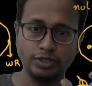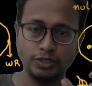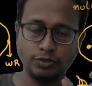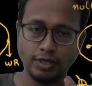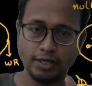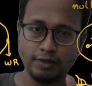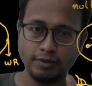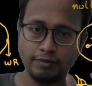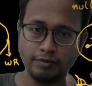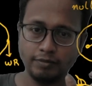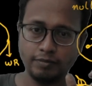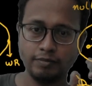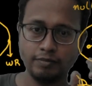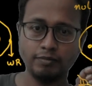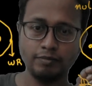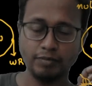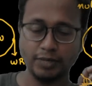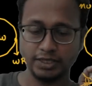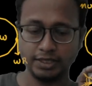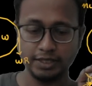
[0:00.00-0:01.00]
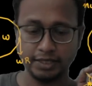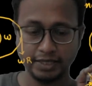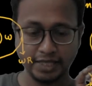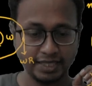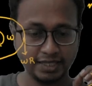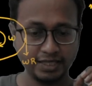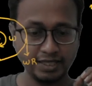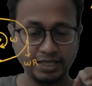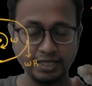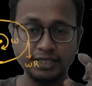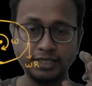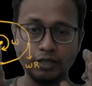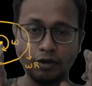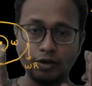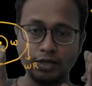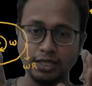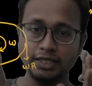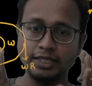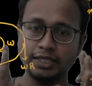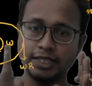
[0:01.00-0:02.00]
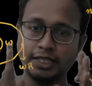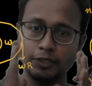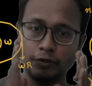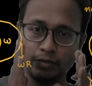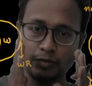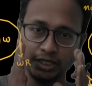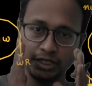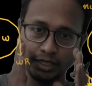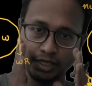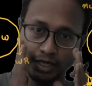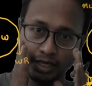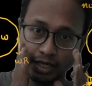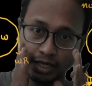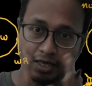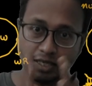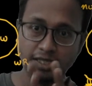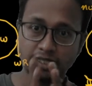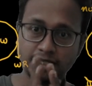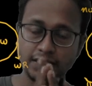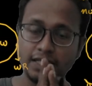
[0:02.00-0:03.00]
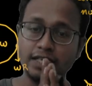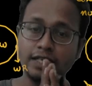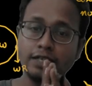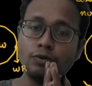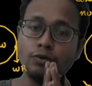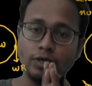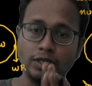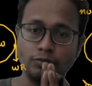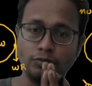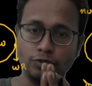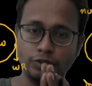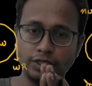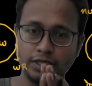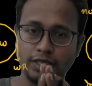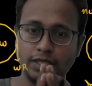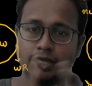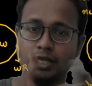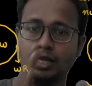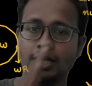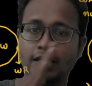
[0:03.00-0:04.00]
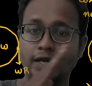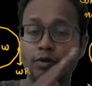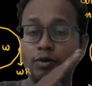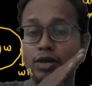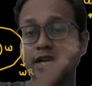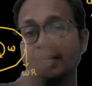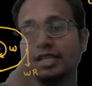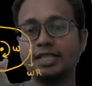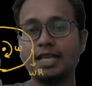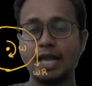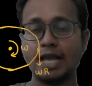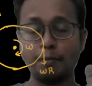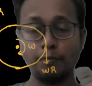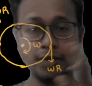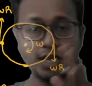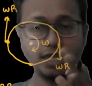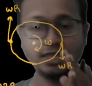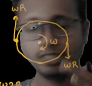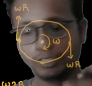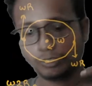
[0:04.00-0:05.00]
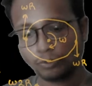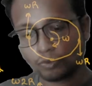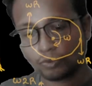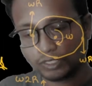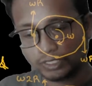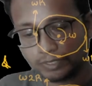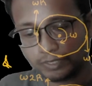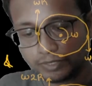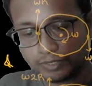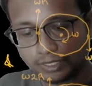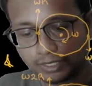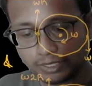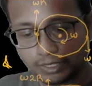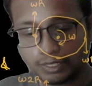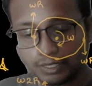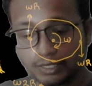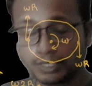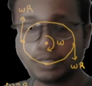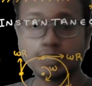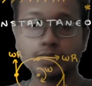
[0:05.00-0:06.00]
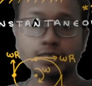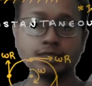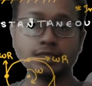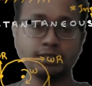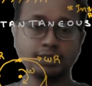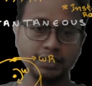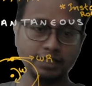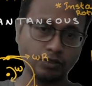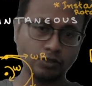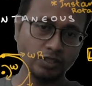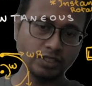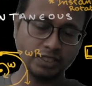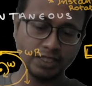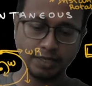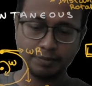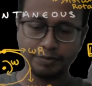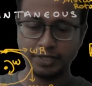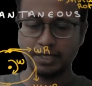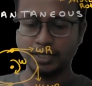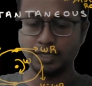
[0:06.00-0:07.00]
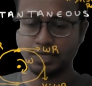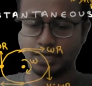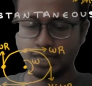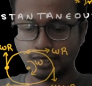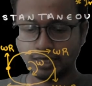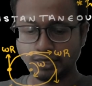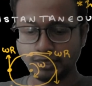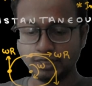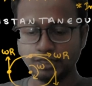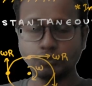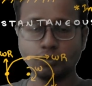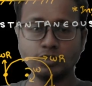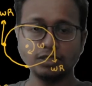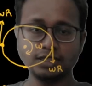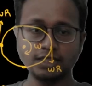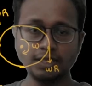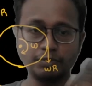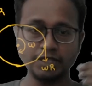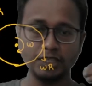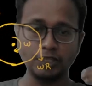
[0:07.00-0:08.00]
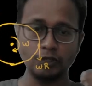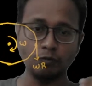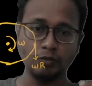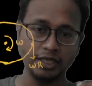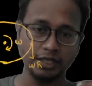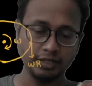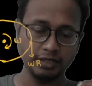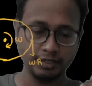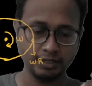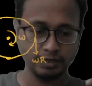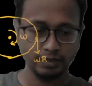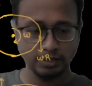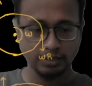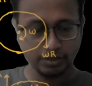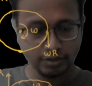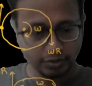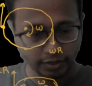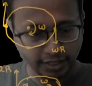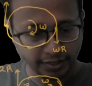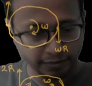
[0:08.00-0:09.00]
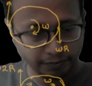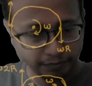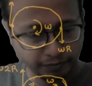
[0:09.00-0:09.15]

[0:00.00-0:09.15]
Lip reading: Understood this one? But that is the only thing that you must understand in rolling. Now let us apply these two concepts. This concept and this concept in numericals.